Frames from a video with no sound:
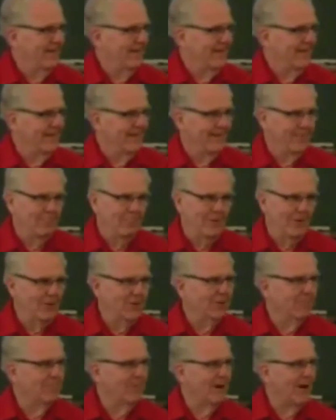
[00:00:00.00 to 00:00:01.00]
It'd be a
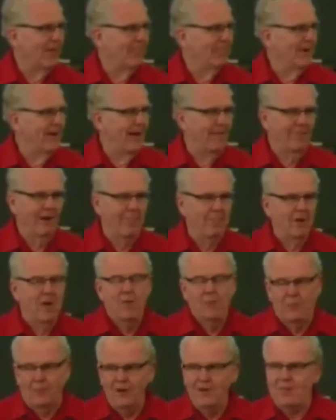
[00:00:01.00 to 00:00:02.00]
good problem to have. I'm
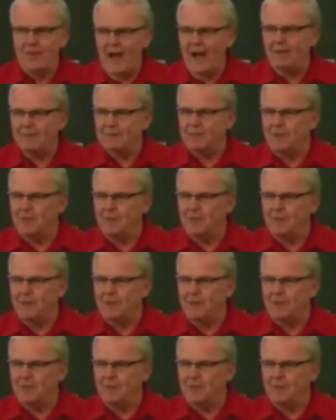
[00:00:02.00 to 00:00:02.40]
3,000